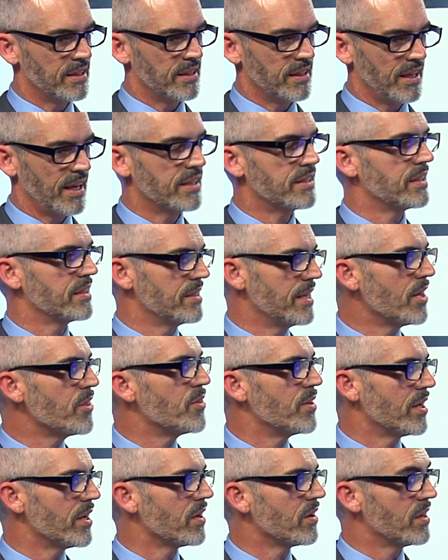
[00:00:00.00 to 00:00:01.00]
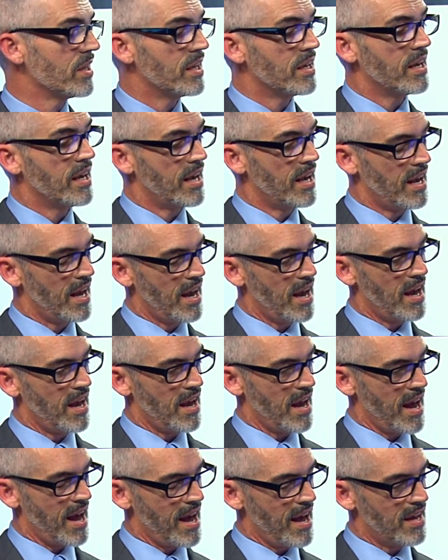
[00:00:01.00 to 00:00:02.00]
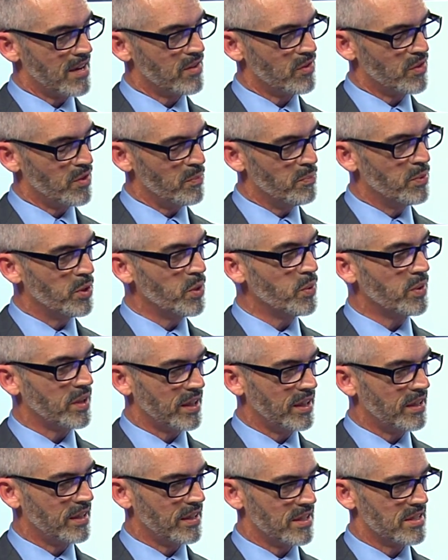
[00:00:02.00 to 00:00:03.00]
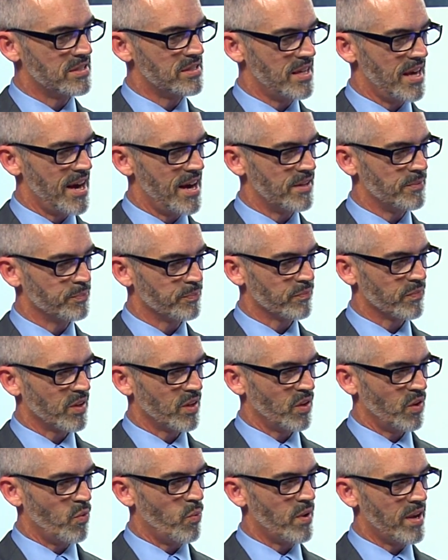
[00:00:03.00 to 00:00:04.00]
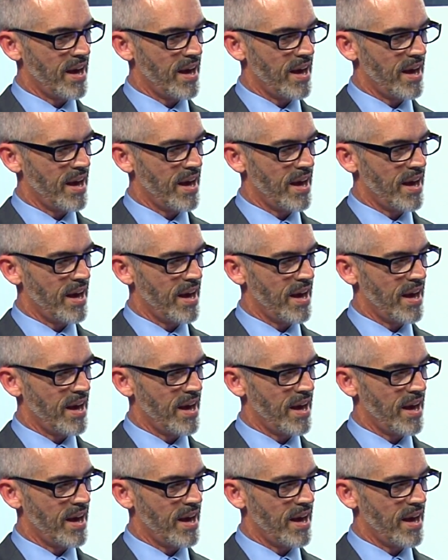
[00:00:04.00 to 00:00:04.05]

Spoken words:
it can get there. And the beauty is that we